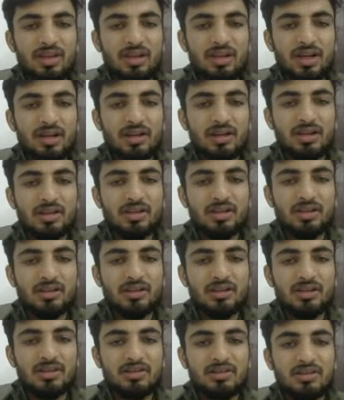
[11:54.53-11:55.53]
right?
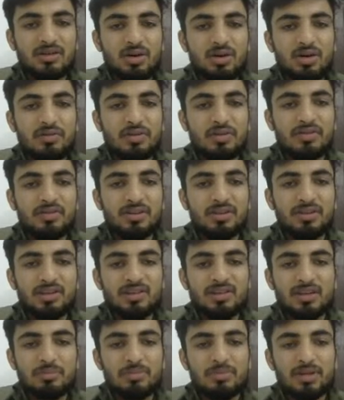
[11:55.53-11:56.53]
That this always works. The
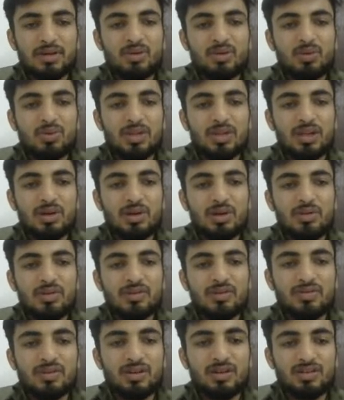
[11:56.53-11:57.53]
subnet thing
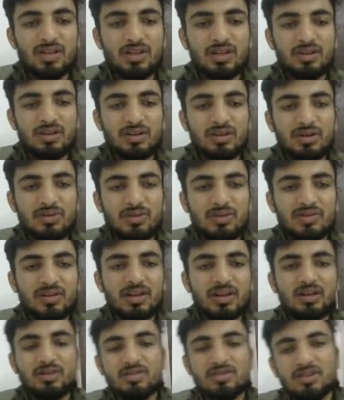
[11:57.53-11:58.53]
always works, right? You can always
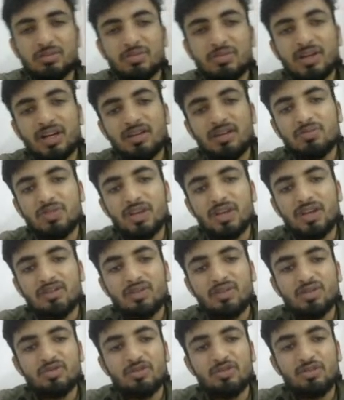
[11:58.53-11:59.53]
click on subnet, make a
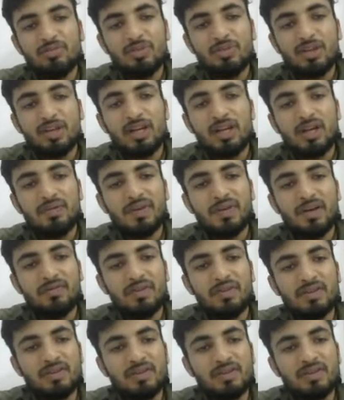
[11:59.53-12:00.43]
virtual VPN gateway after